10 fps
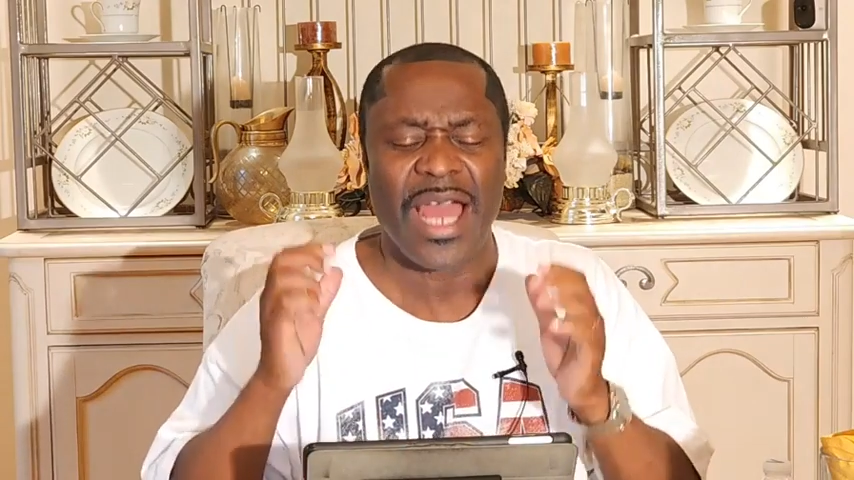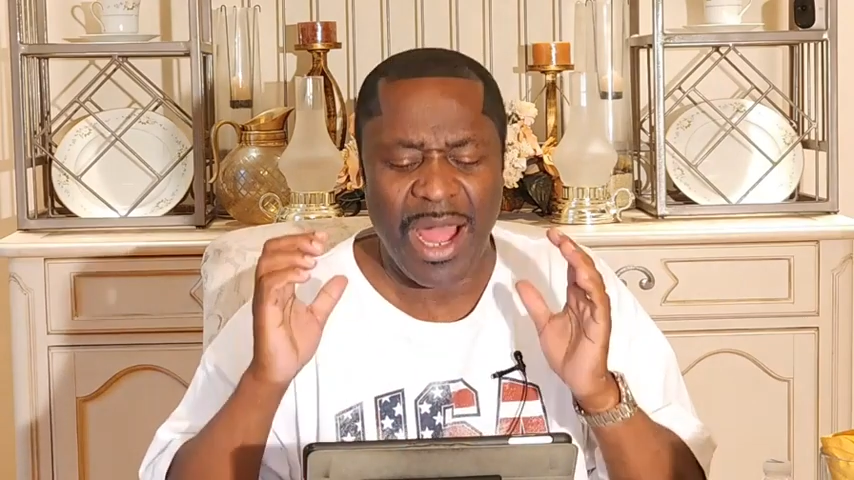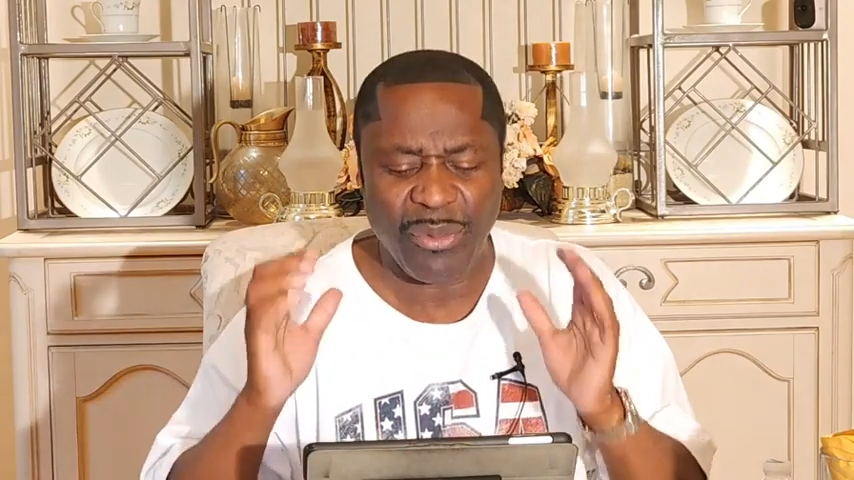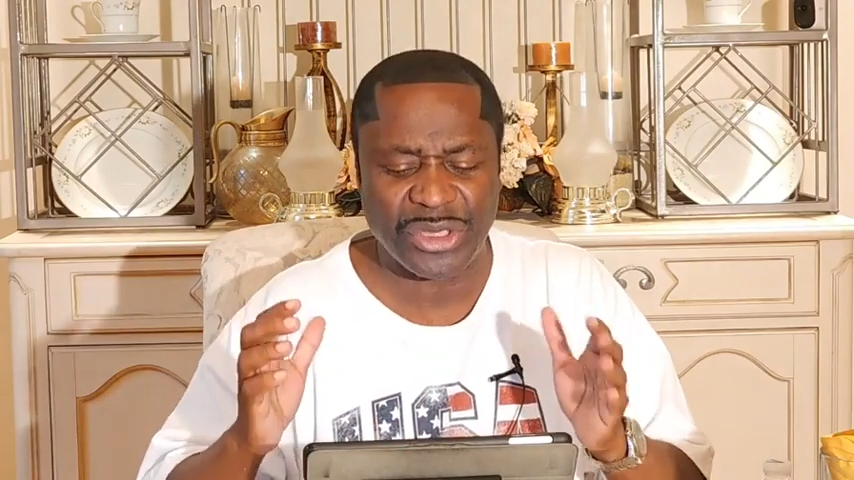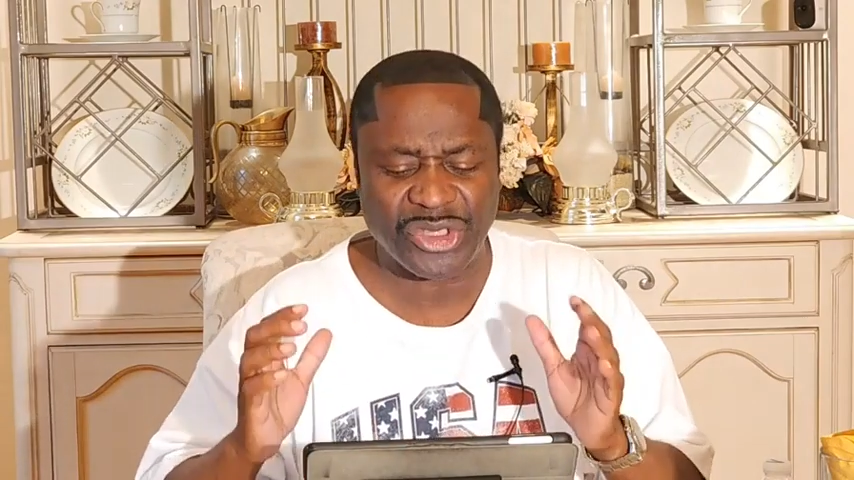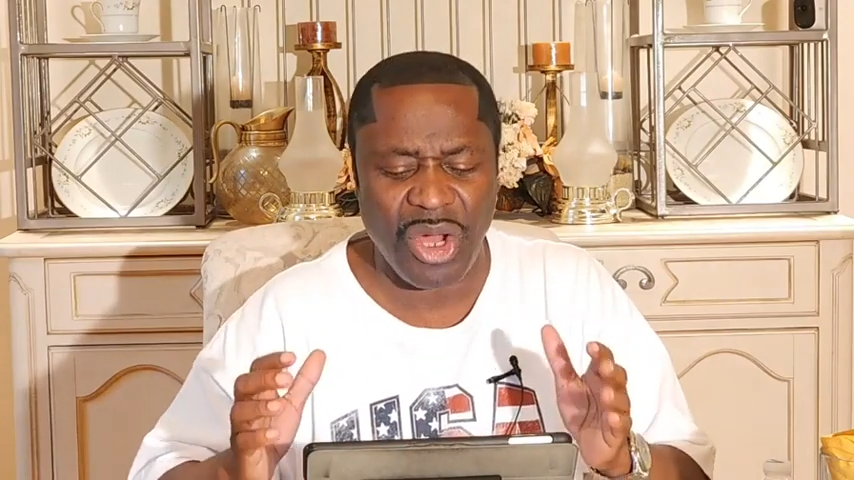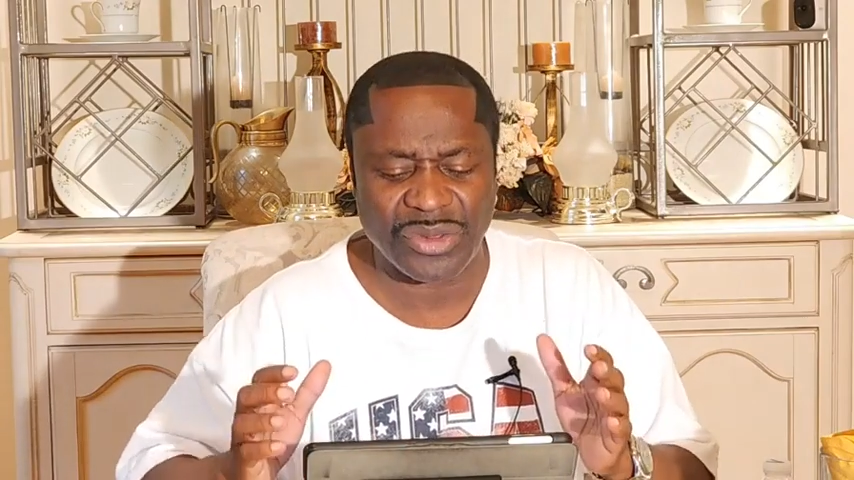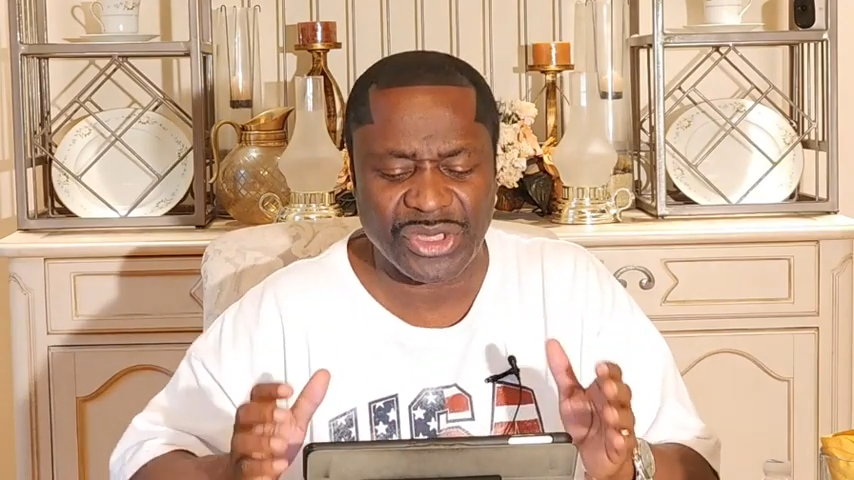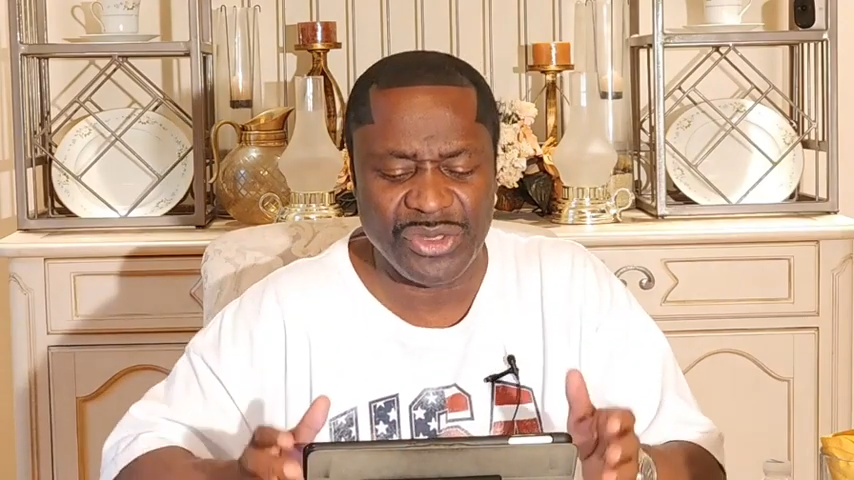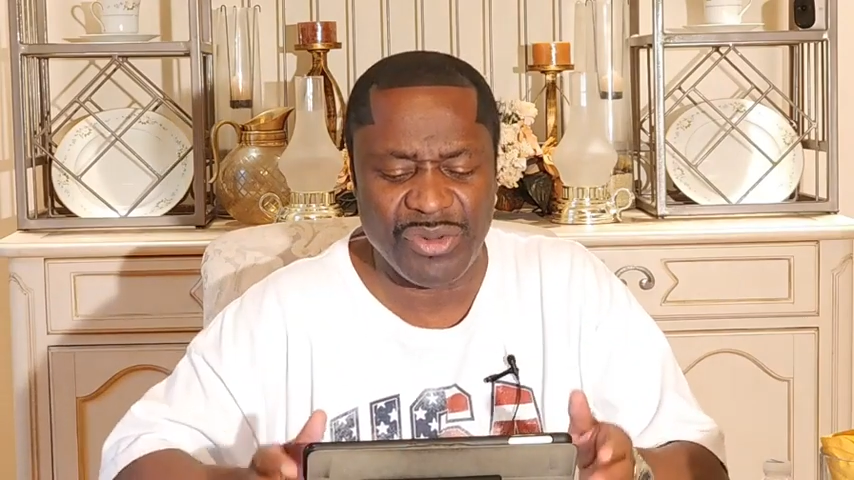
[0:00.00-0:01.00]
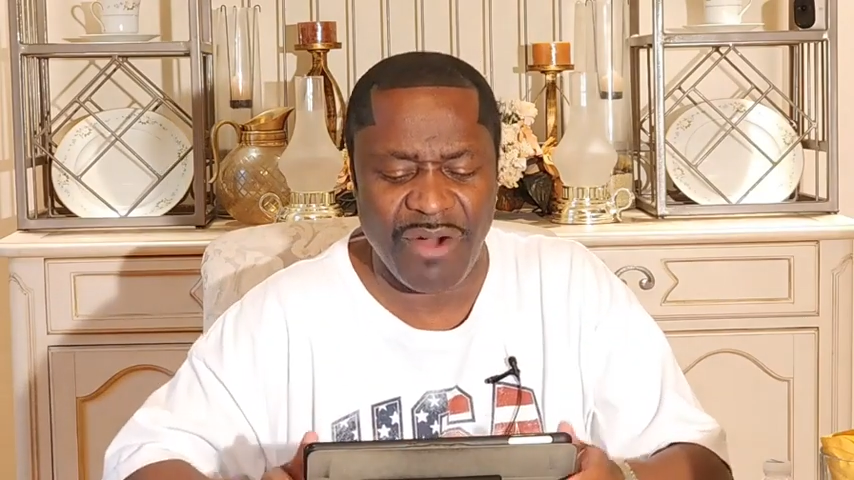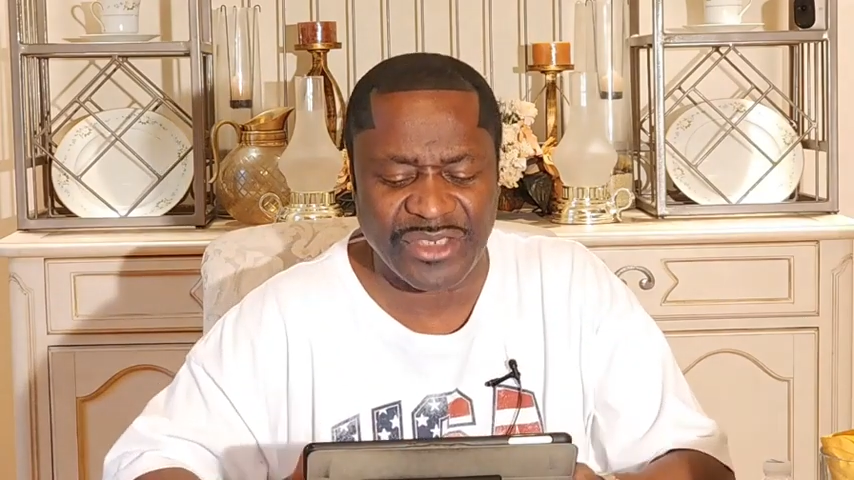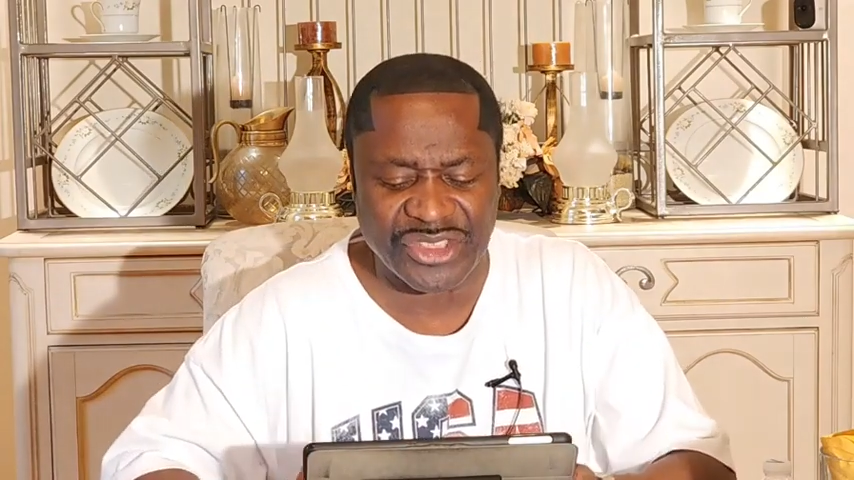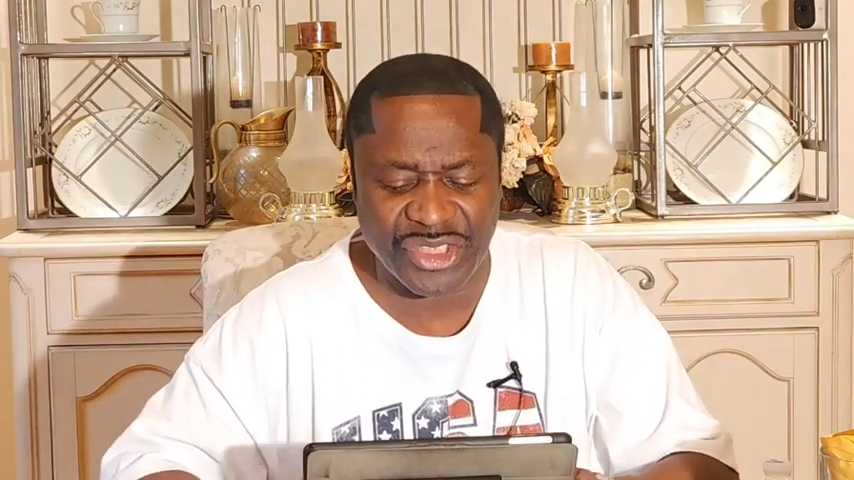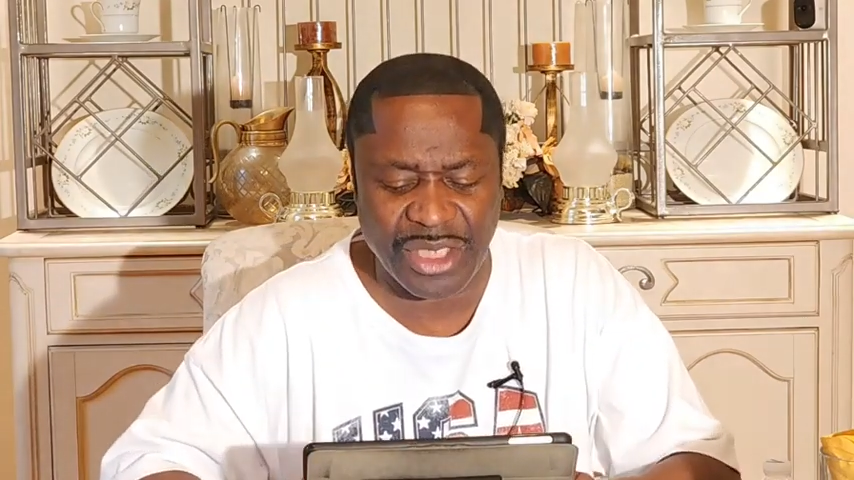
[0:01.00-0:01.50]
I want to talk to you off
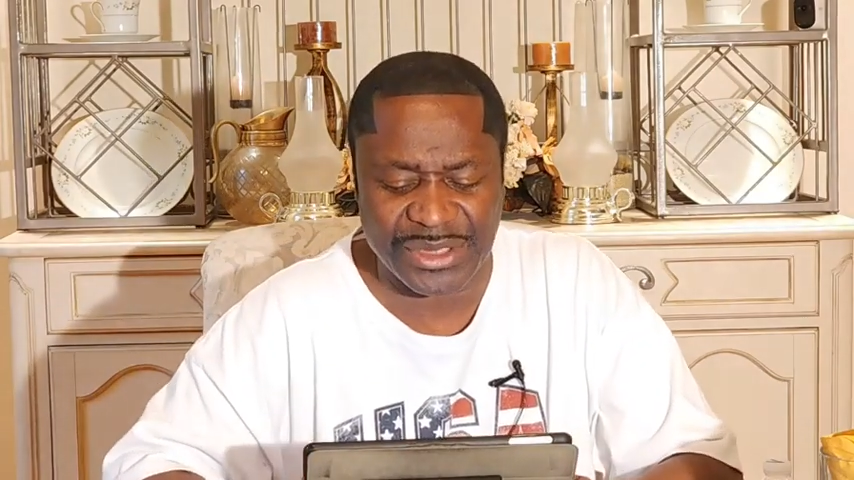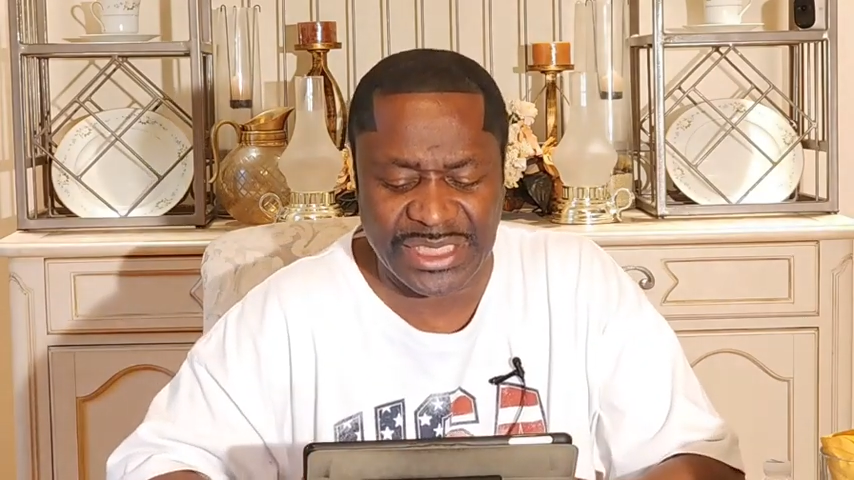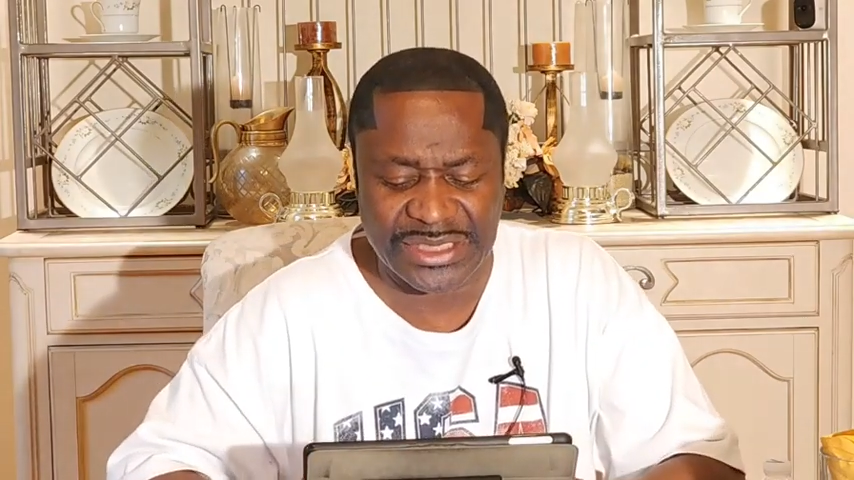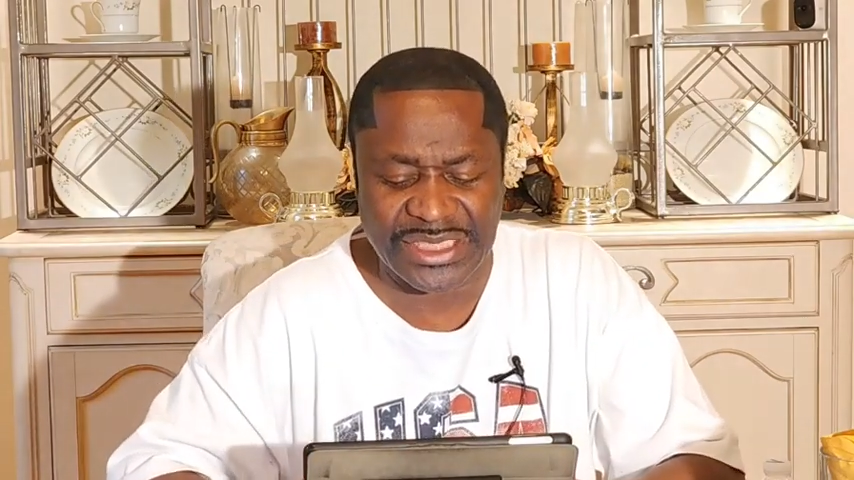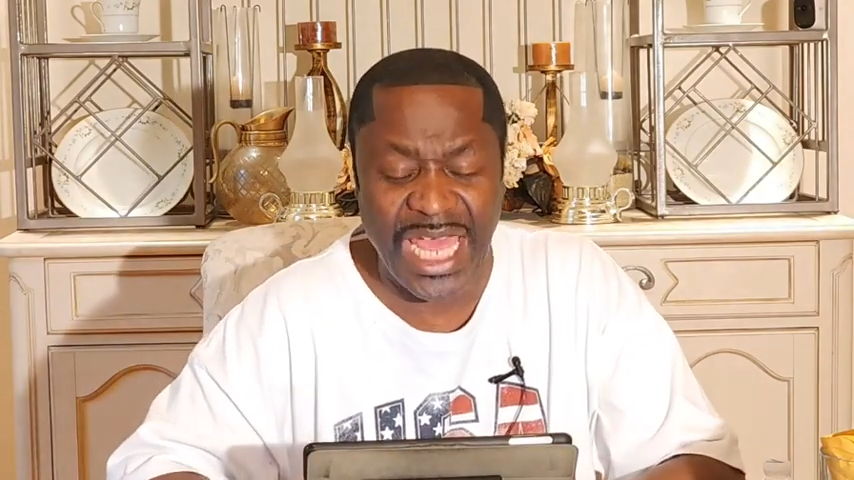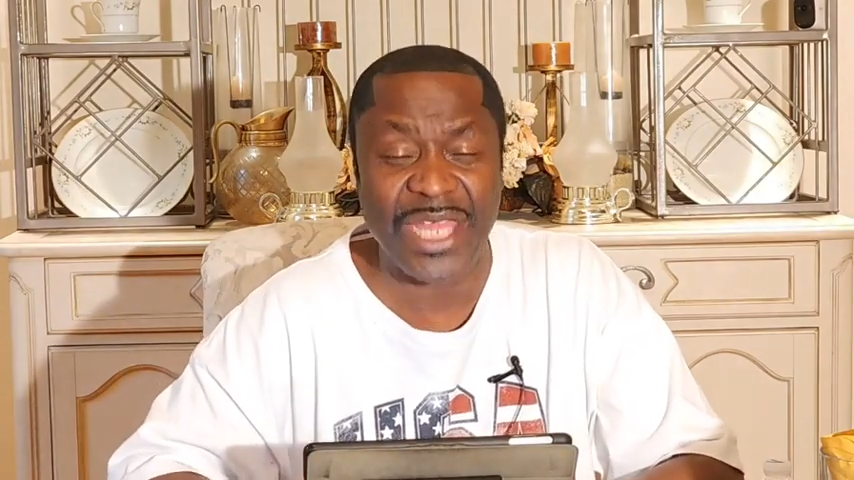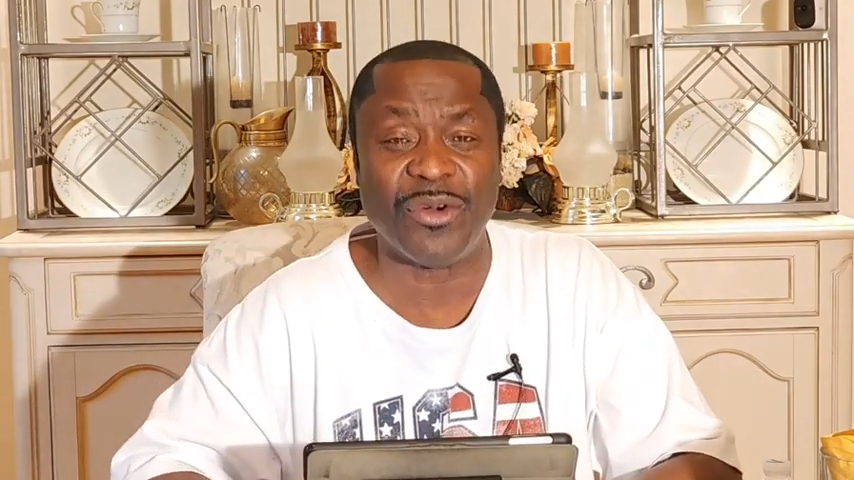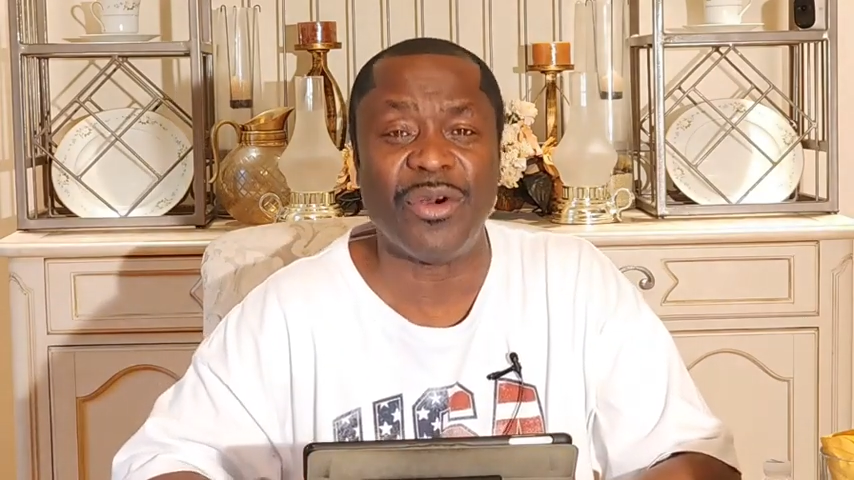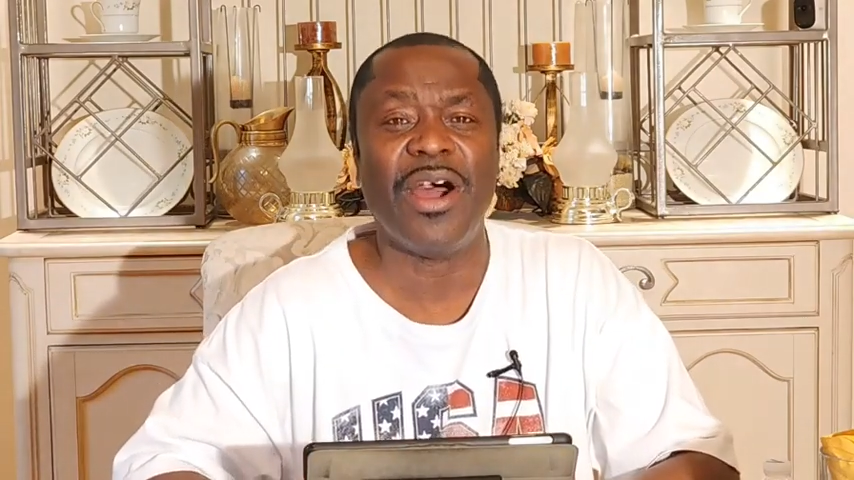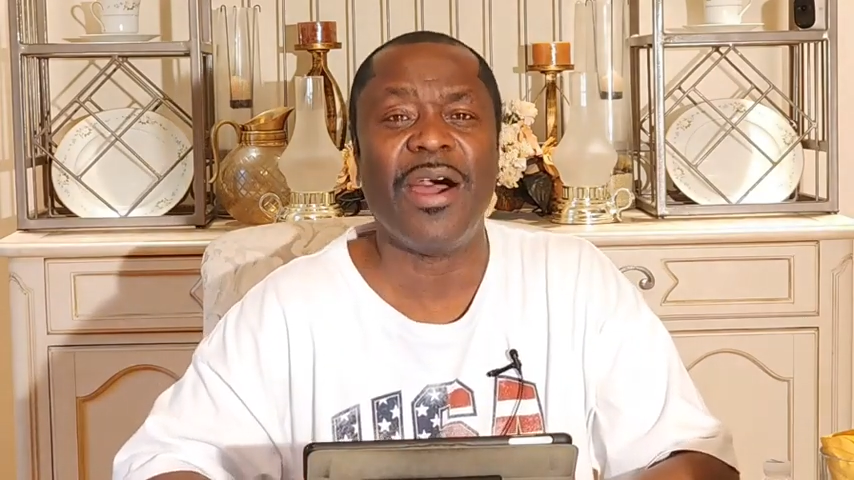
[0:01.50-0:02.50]
a subject entitled